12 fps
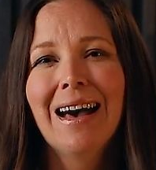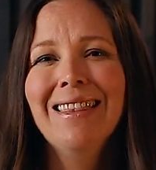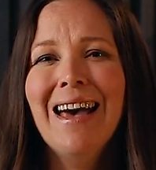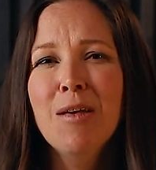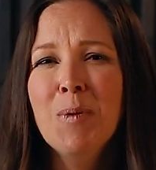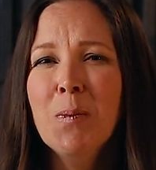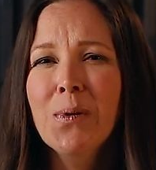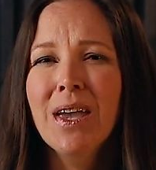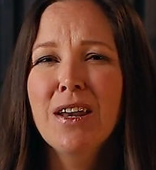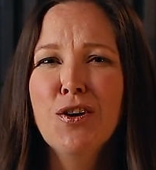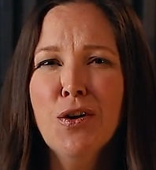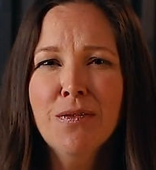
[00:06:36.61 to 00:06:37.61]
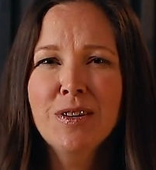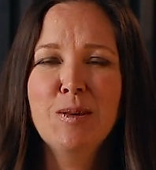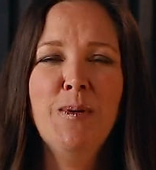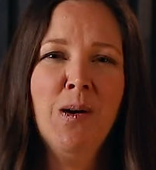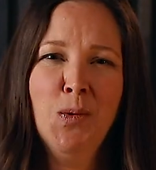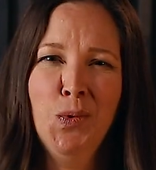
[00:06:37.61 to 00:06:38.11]
A lot of people get nervous
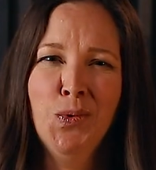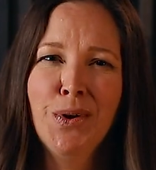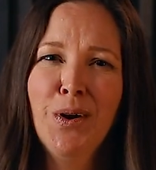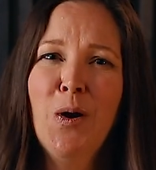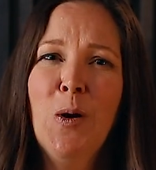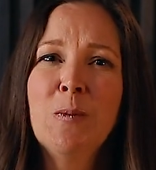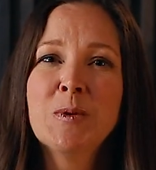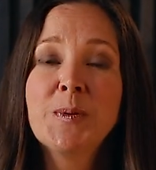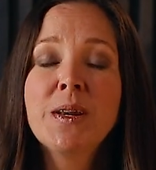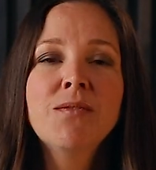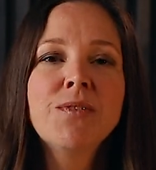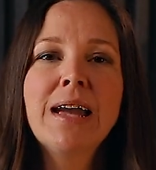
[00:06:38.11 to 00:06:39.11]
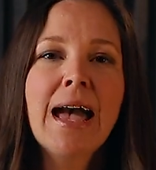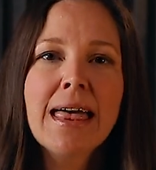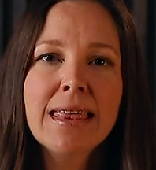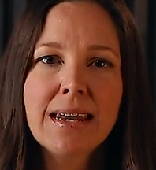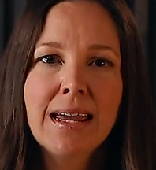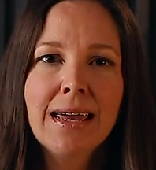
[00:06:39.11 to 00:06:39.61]
about older homes, but in
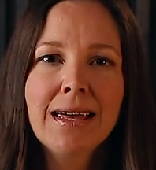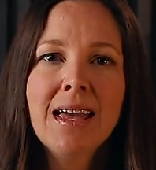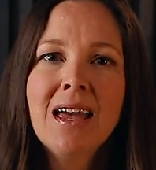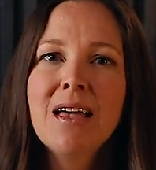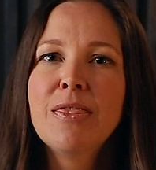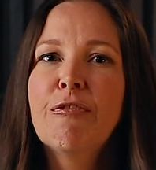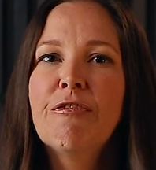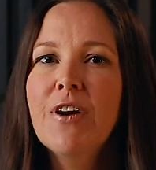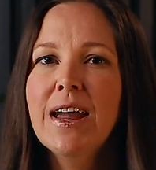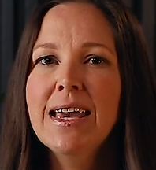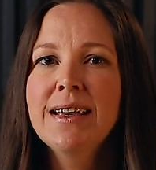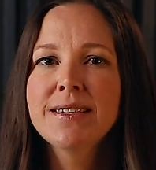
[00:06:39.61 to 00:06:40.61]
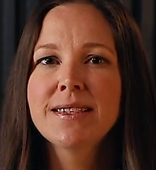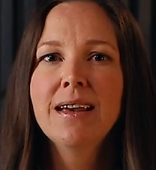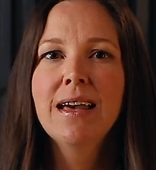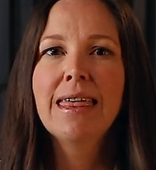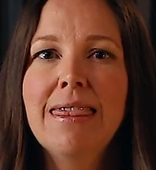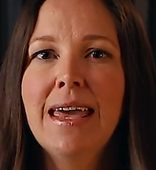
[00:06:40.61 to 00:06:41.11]
reality, the phrase,
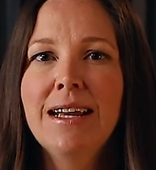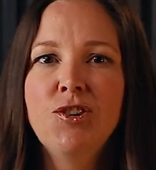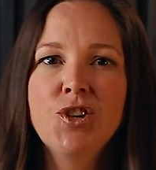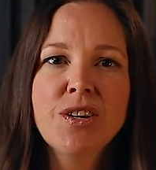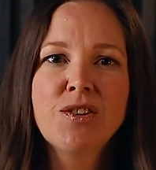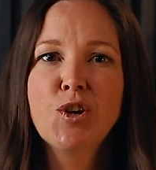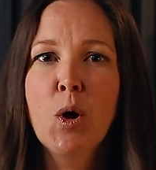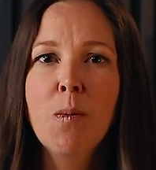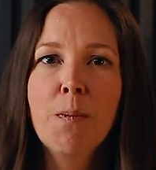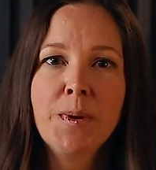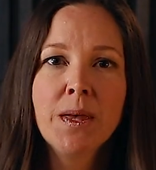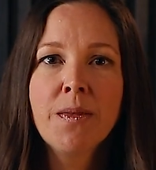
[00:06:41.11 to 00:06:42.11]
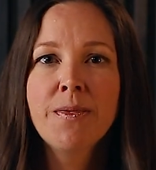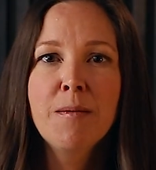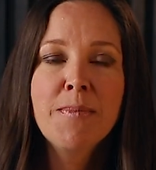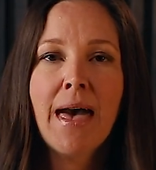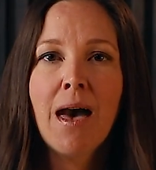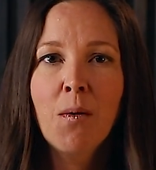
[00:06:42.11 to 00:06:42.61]
they just don't build
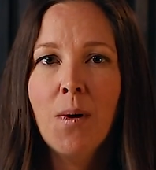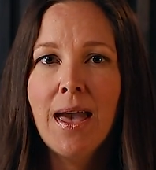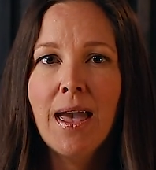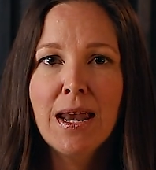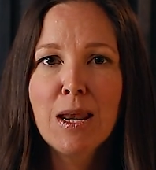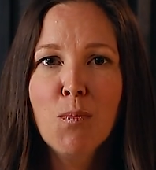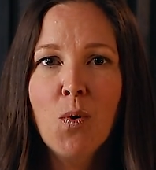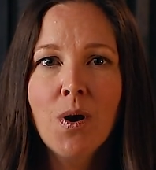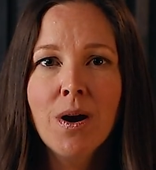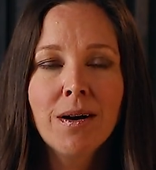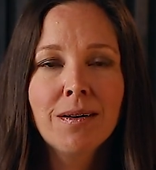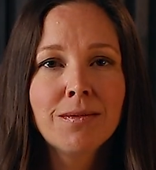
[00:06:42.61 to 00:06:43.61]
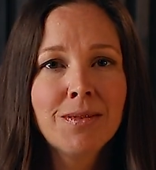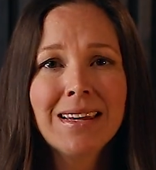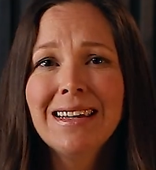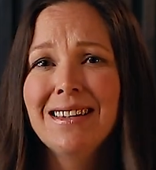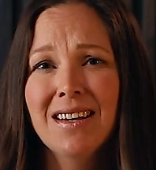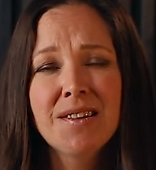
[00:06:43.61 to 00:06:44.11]
them that way anymore,
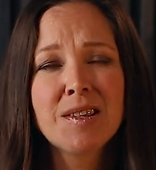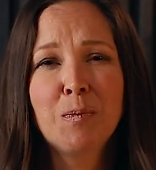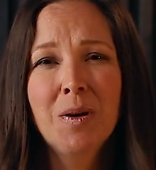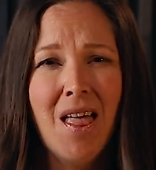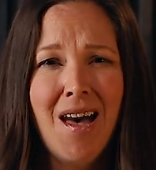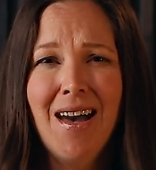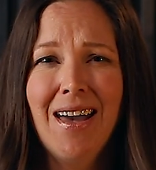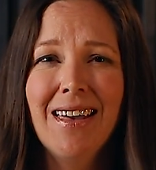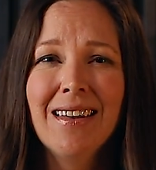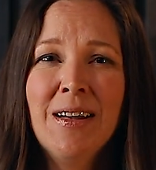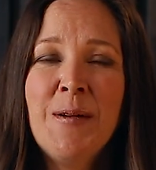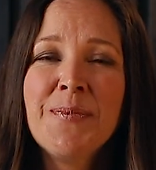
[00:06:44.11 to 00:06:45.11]
really does apply.